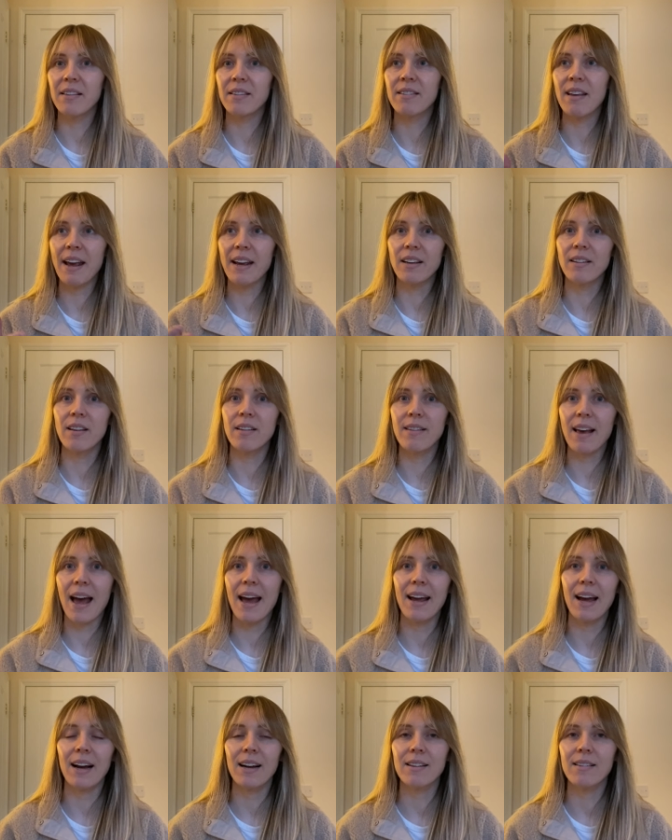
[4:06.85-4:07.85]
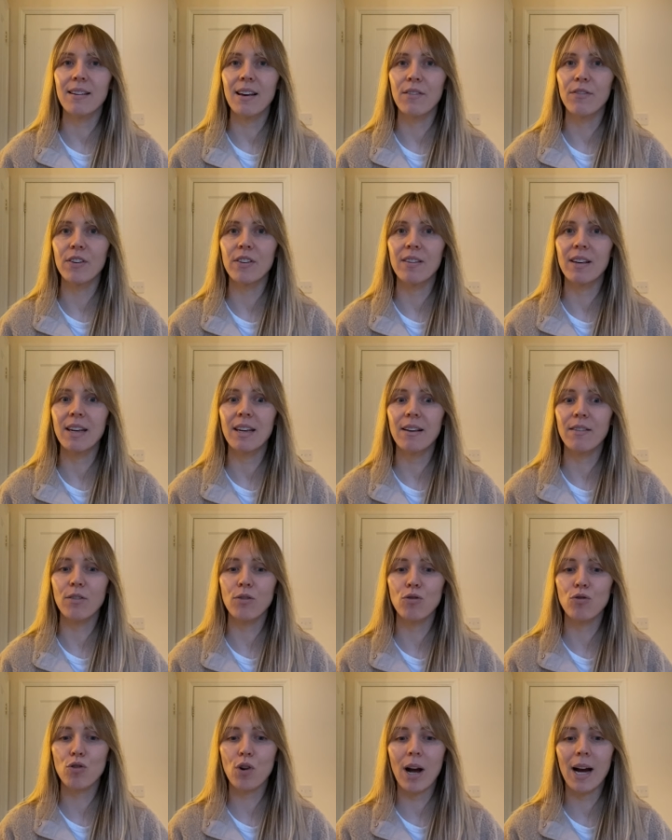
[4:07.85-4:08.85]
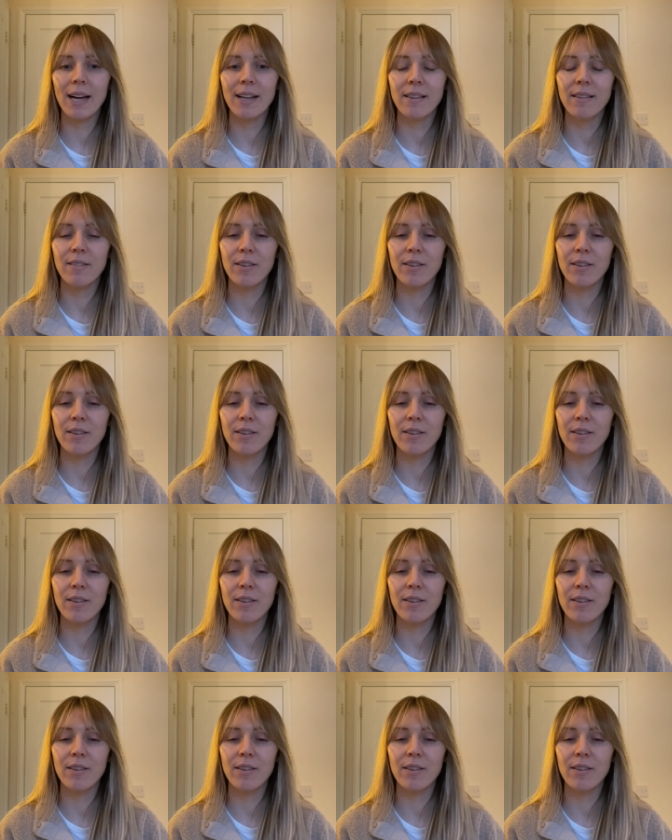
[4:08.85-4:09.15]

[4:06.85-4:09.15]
day-to-day activities and trying